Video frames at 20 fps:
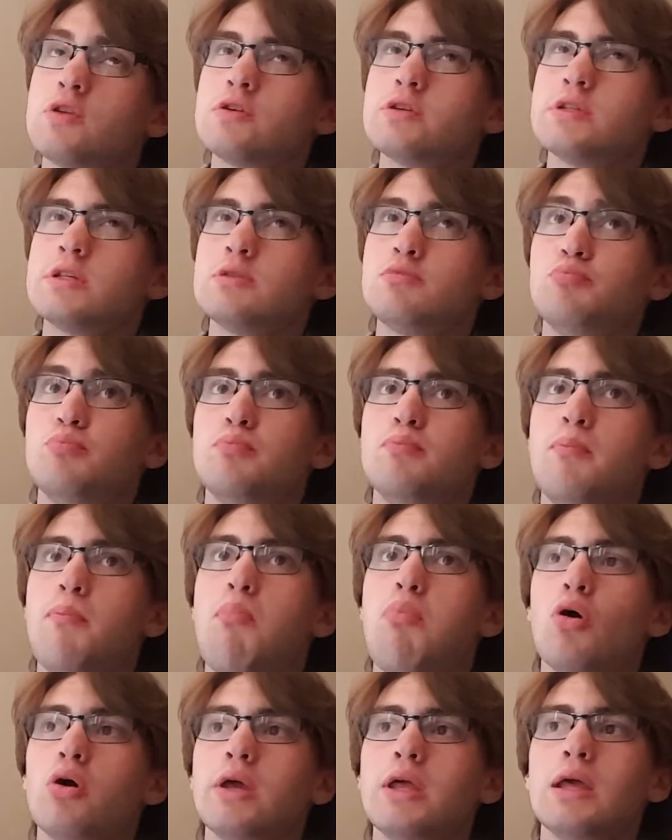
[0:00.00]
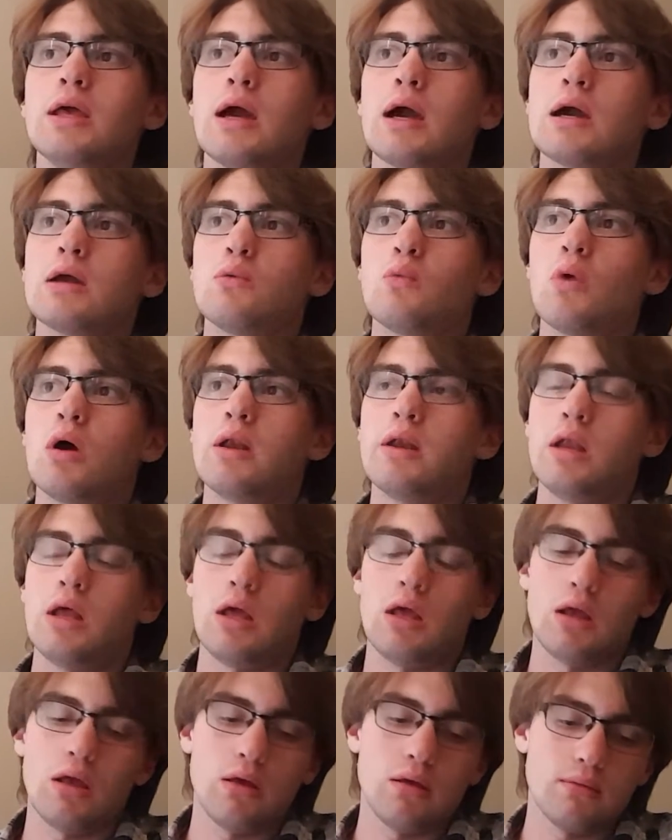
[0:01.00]
there's this Boyi
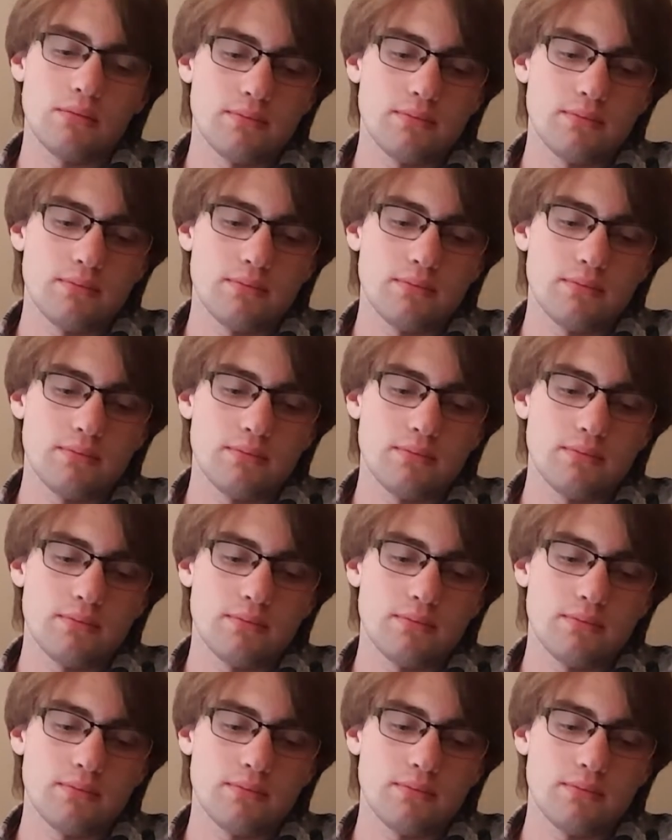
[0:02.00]
Akinwande.